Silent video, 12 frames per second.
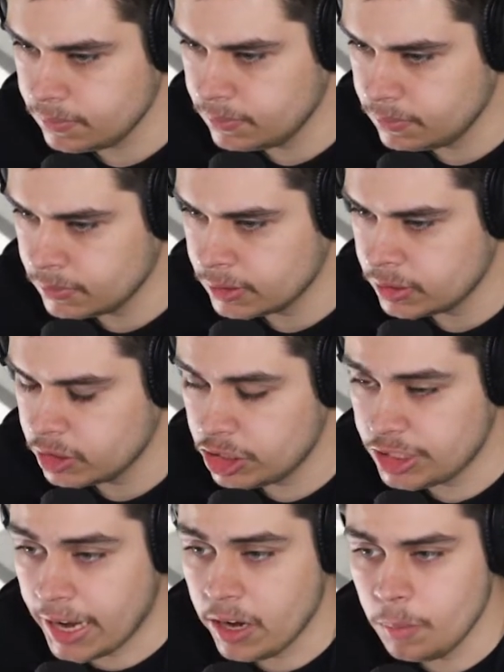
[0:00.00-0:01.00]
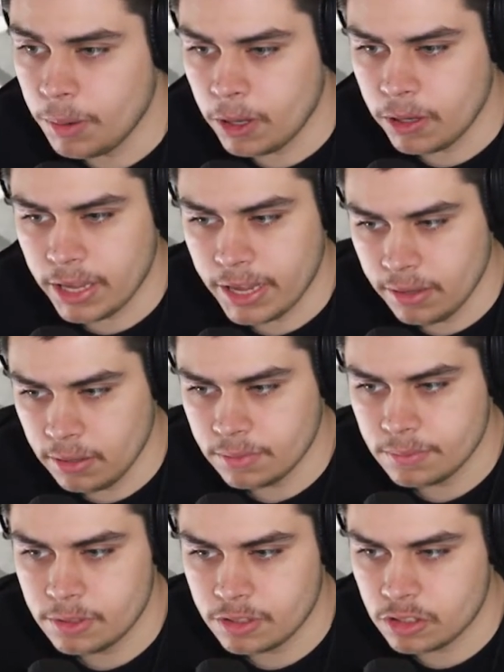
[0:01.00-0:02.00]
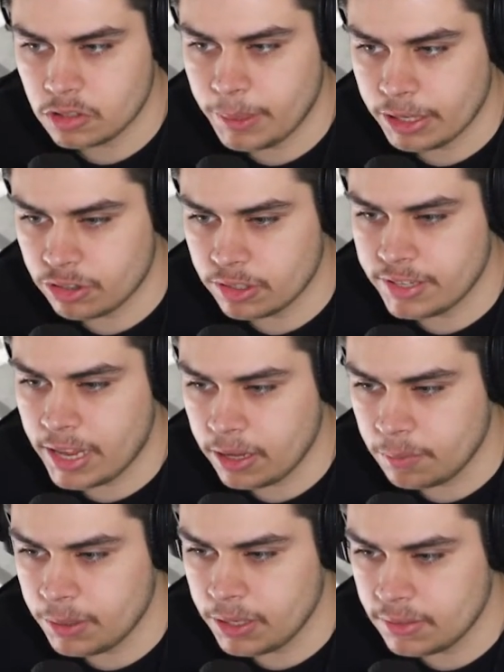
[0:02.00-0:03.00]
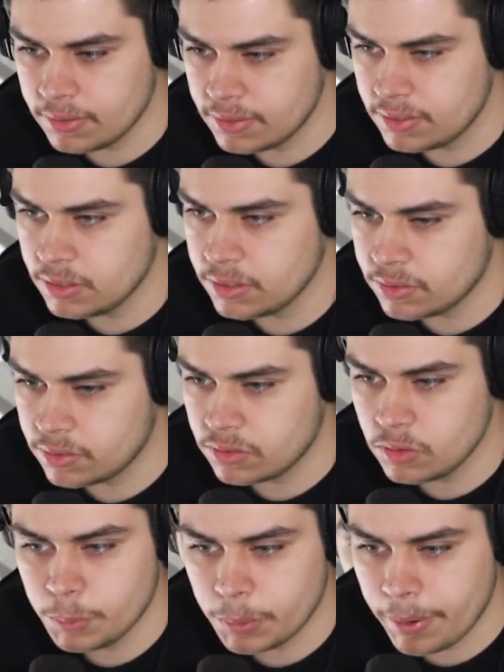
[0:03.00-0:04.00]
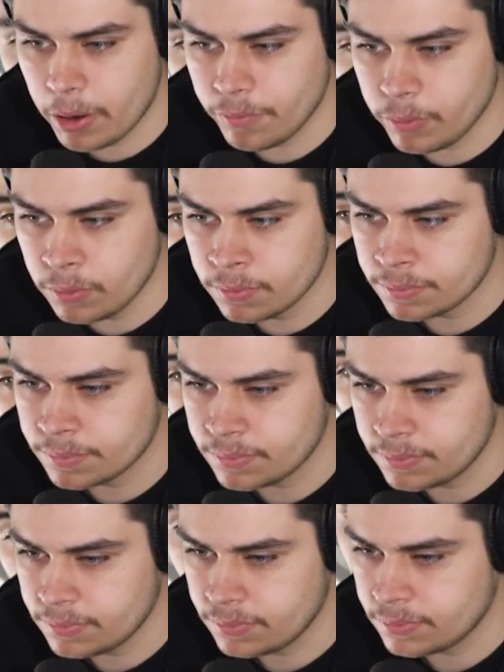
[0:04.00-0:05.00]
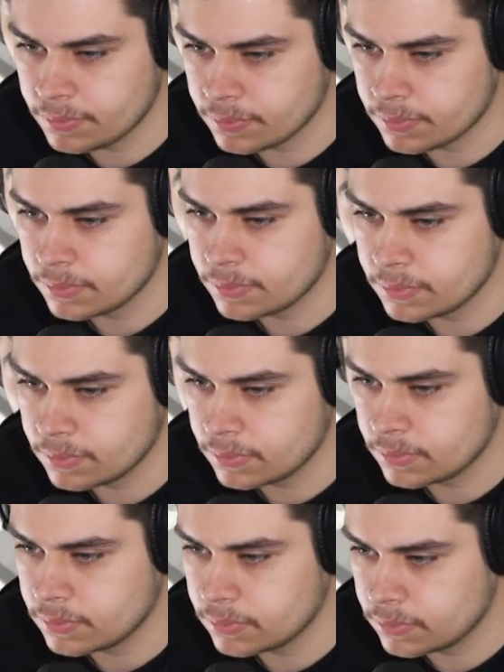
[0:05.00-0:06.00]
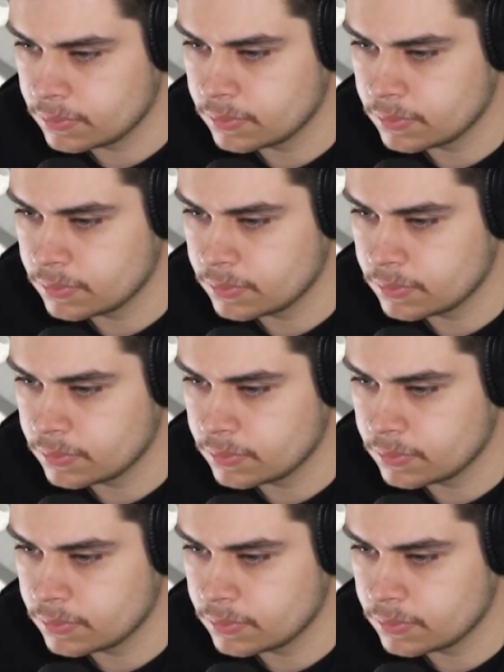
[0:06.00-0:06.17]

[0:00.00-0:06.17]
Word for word: Thank you guys so much for watching, and next episode we'll be taking on the Ground Titan as well as the Psychic type gym. Have a wonderful day.